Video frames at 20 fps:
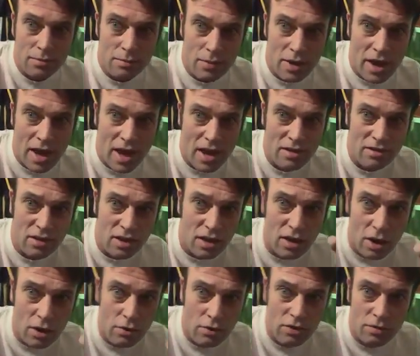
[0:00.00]
my hands are
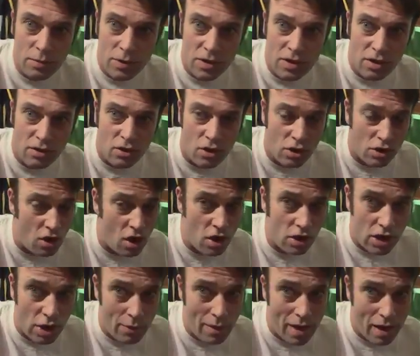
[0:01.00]
closed because I've got, I
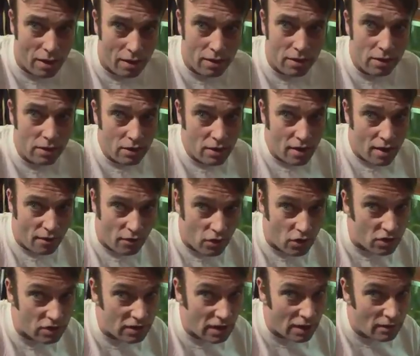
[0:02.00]
can't go out. I've
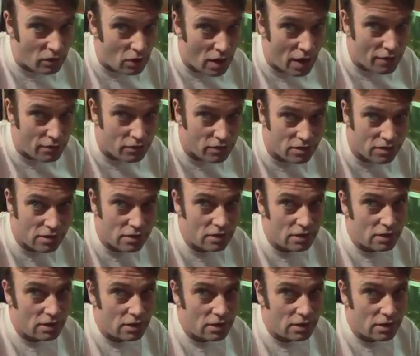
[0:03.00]
got to save lives.